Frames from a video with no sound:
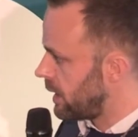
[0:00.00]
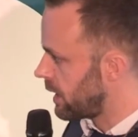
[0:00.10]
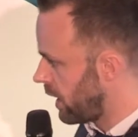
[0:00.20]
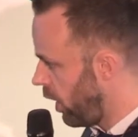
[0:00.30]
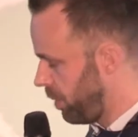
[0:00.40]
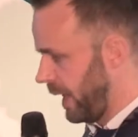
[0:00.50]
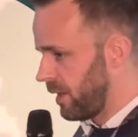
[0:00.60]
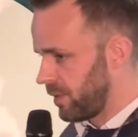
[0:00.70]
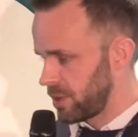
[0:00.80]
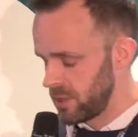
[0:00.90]
The global
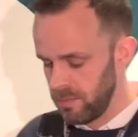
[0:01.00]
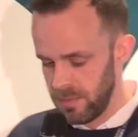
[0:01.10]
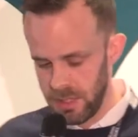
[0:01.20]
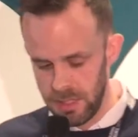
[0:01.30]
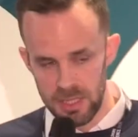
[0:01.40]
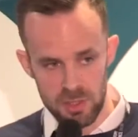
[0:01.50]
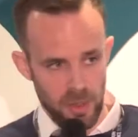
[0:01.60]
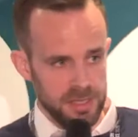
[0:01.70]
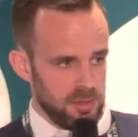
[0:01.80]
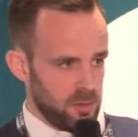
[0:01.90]
average is
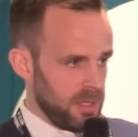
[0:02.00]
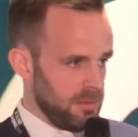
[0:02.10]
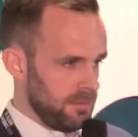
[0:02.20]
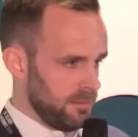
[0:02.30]
23.